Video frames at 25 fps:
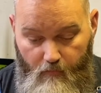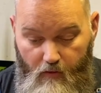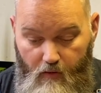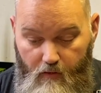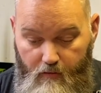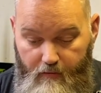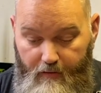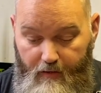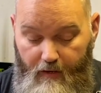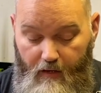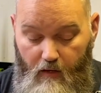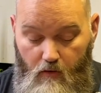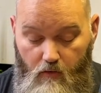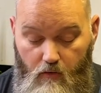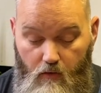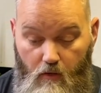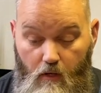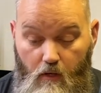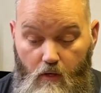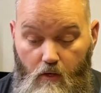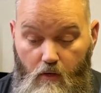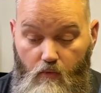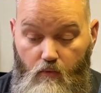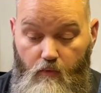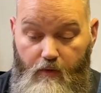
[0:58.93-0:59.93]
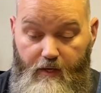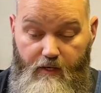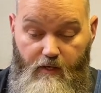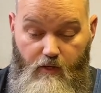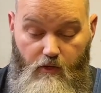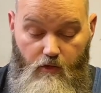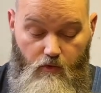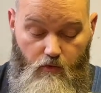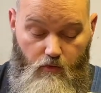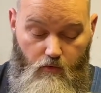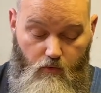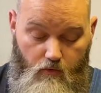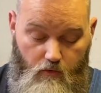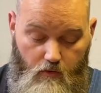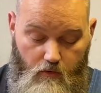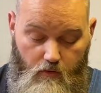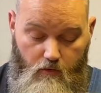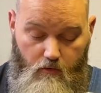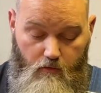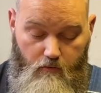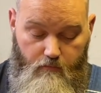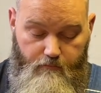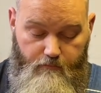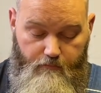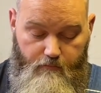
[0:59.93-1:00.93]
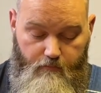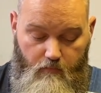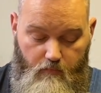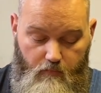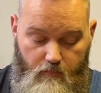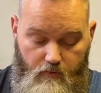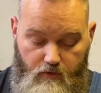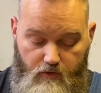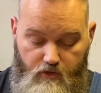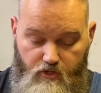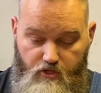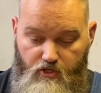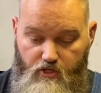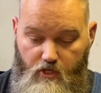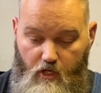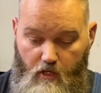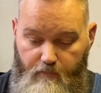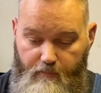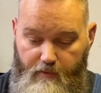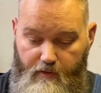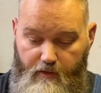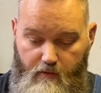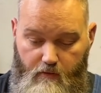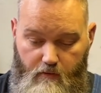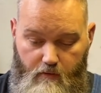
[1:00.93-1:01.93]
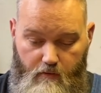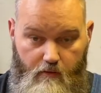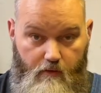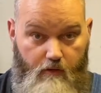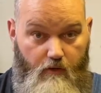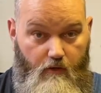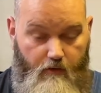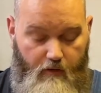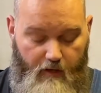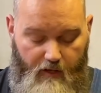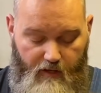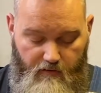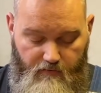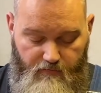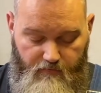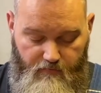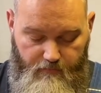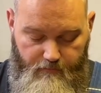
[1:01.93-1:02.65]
Now, when you sharpen your knife,